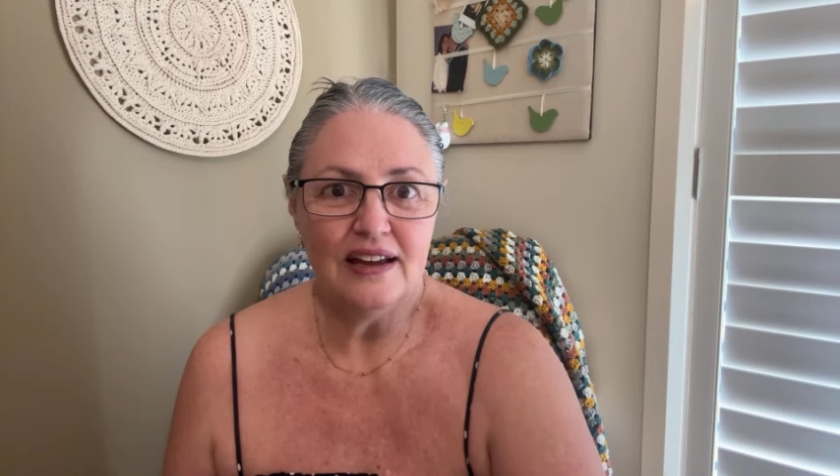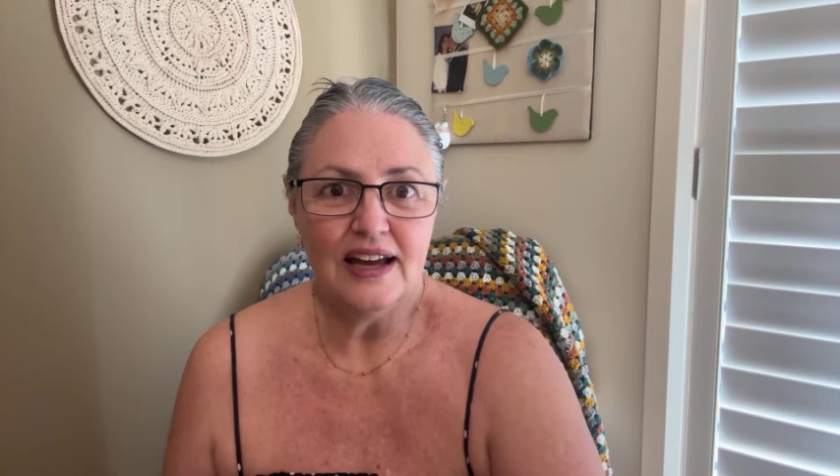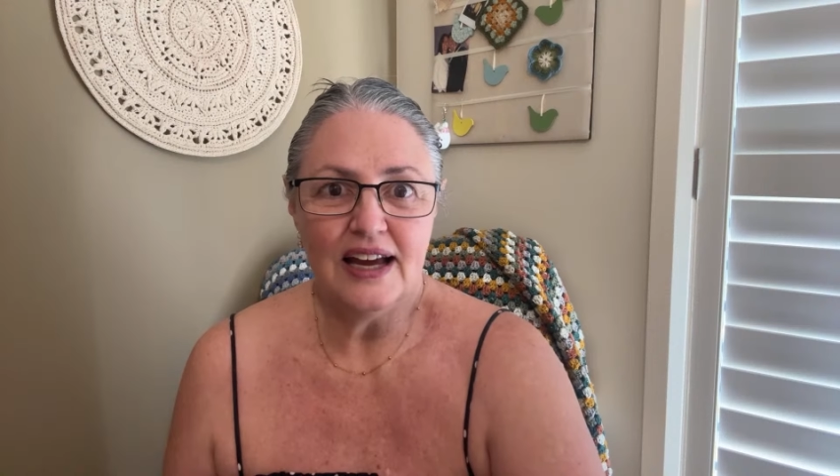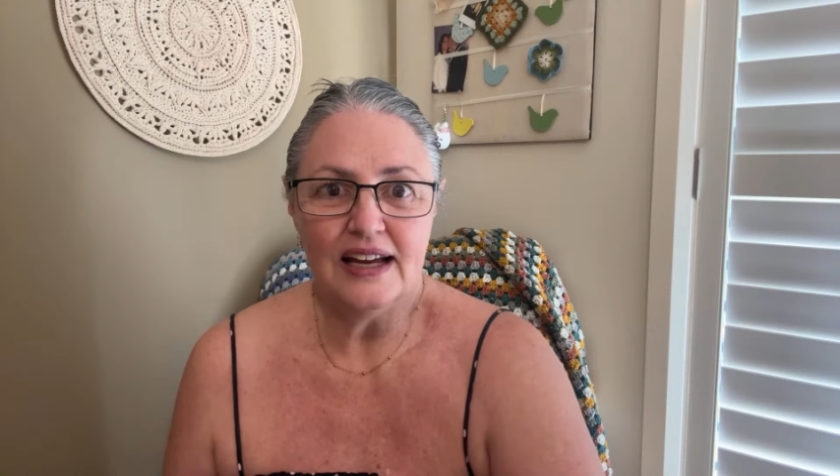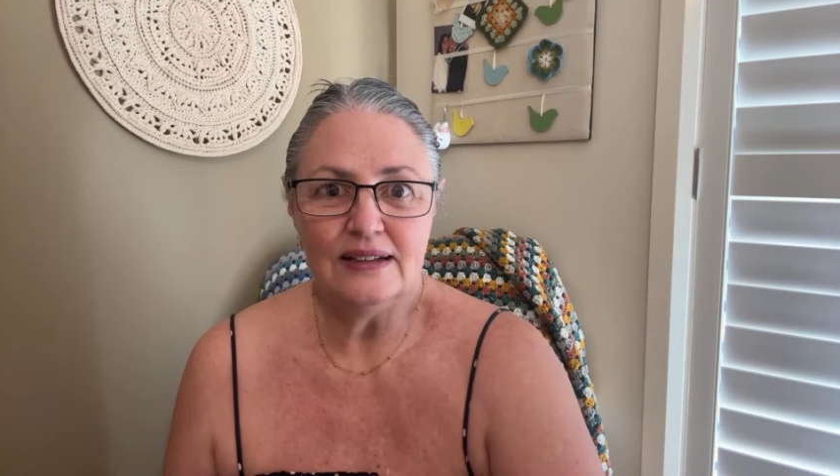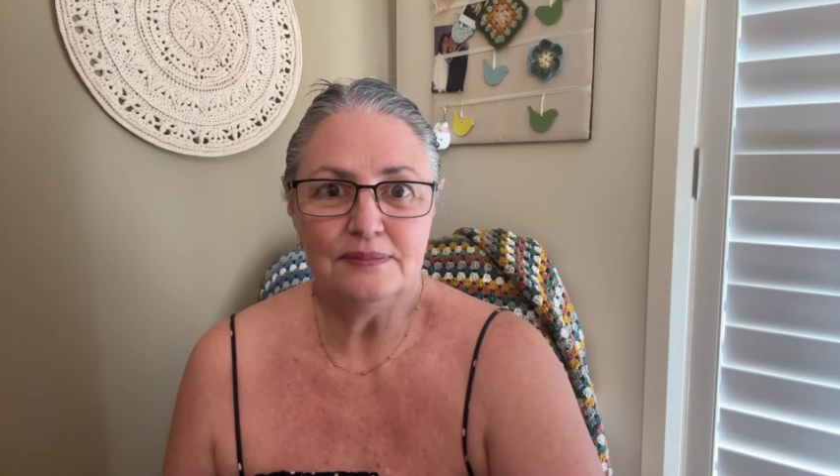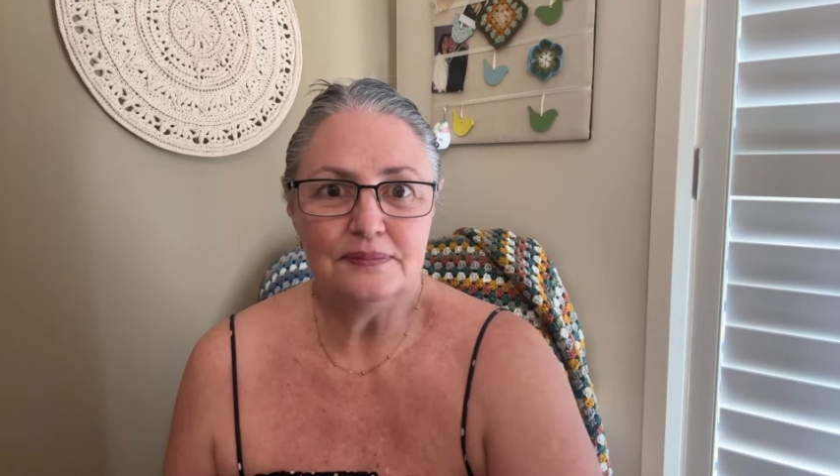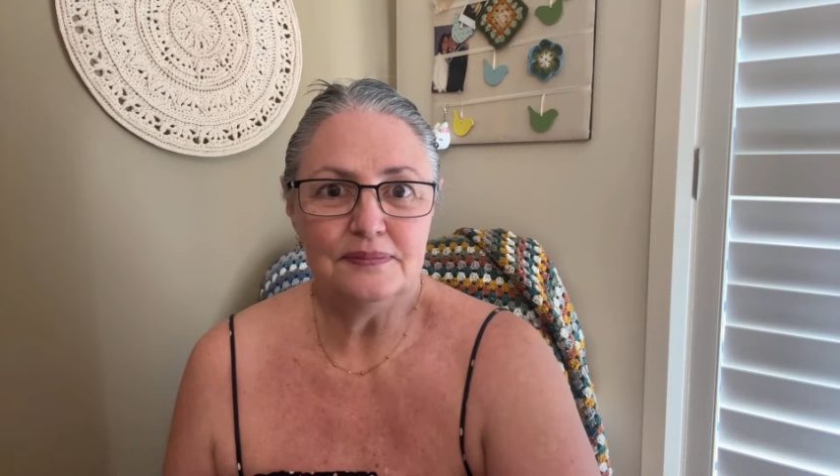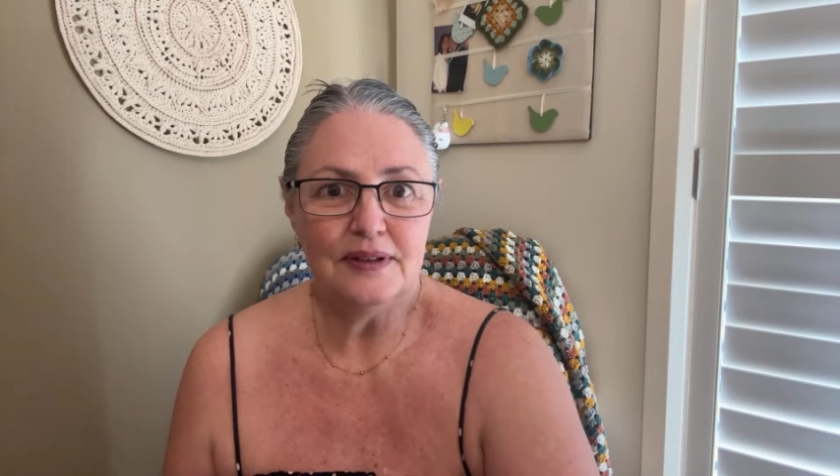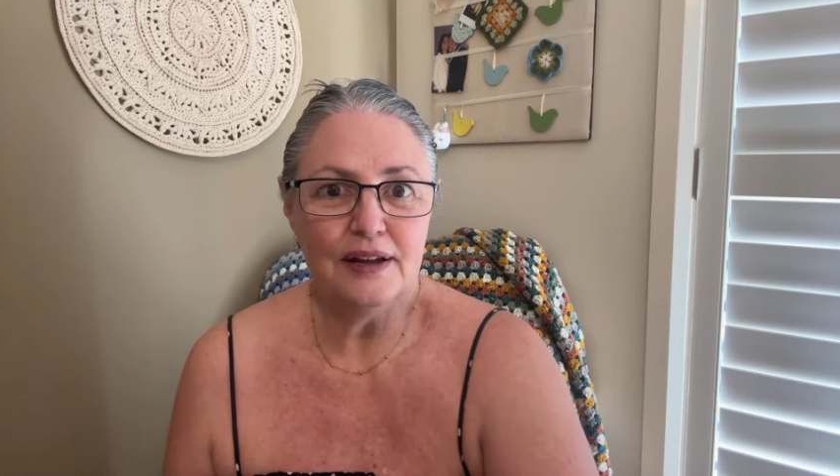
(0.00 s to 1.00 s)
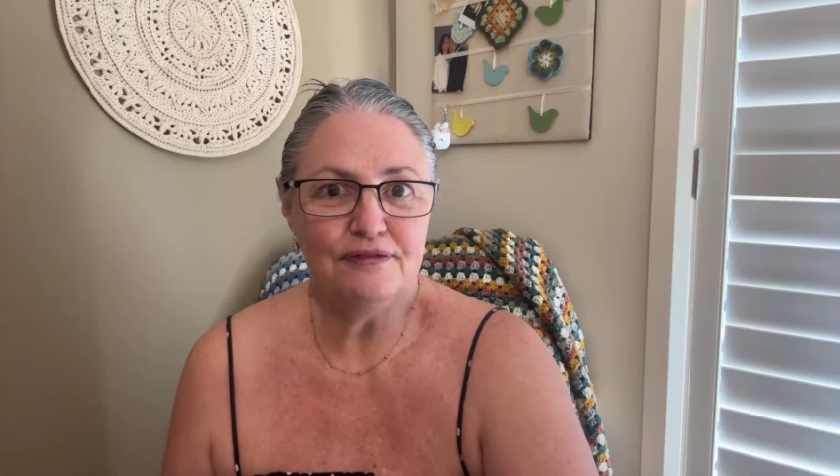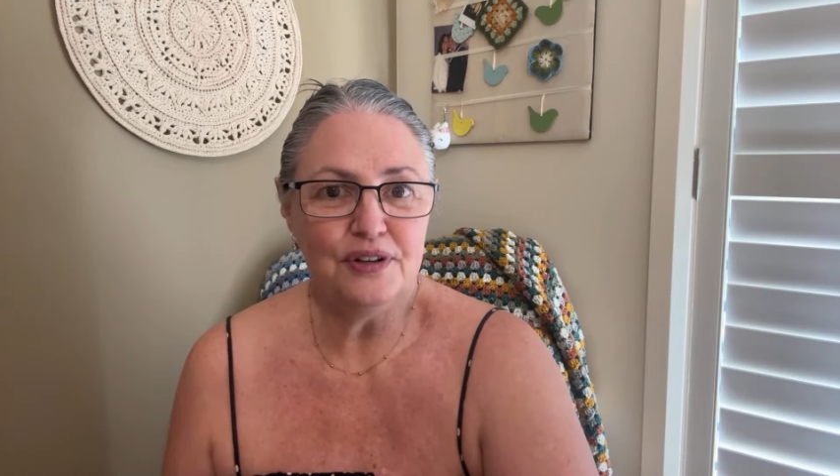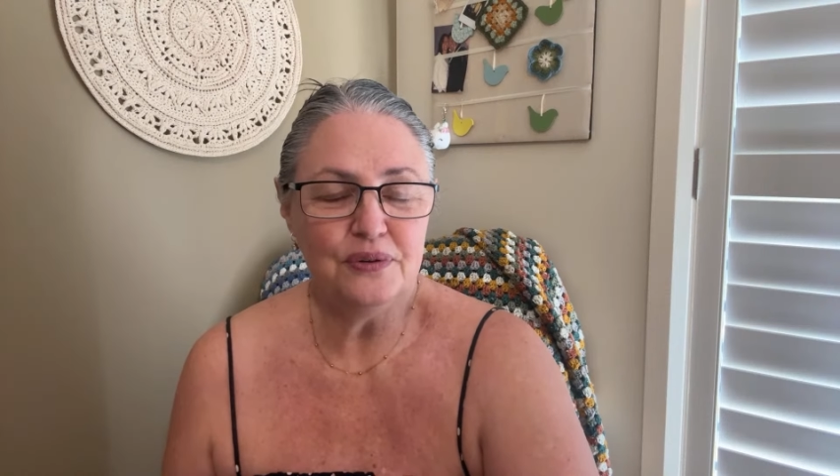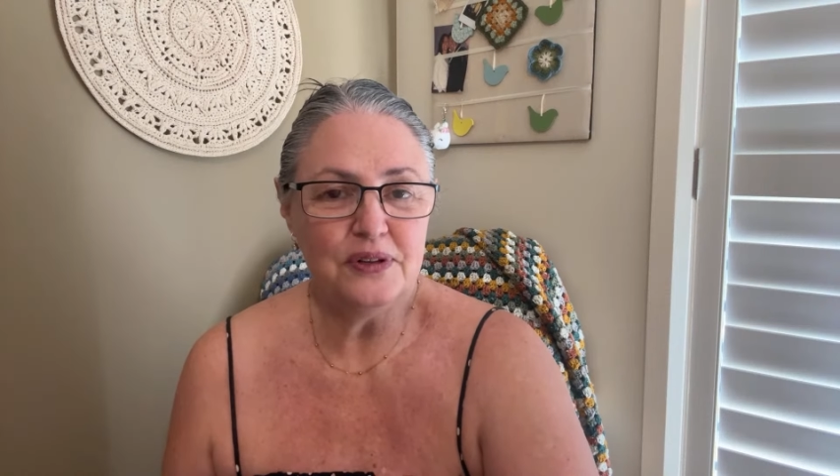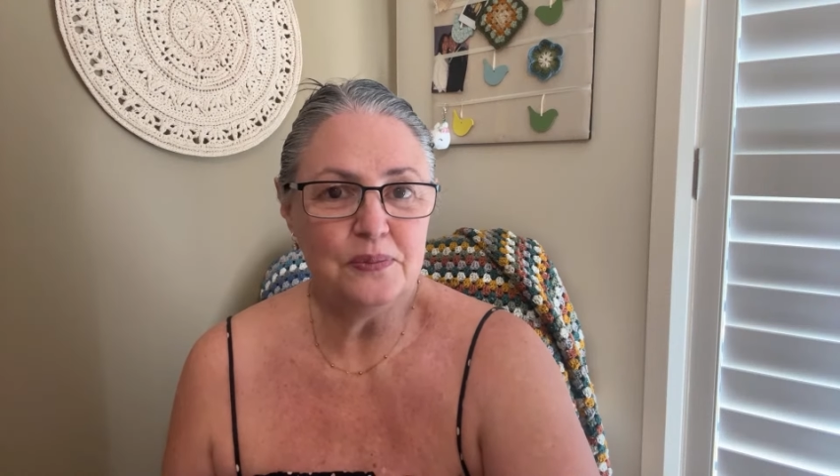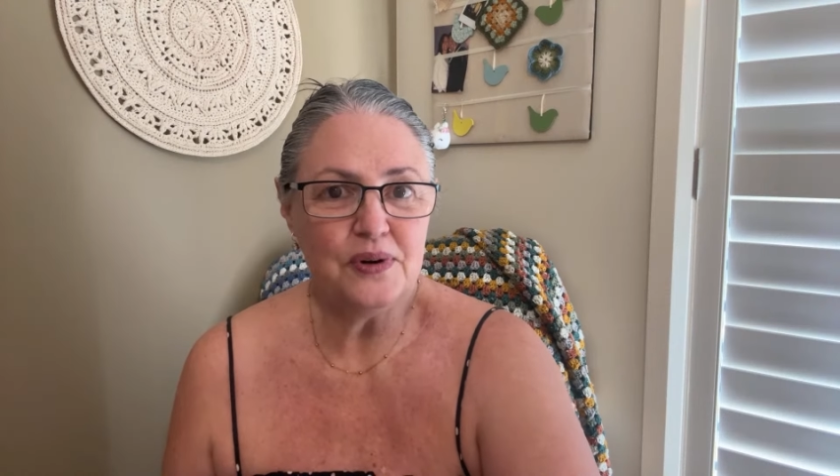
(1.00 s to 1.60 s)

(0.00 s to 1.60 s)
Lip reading: a few of them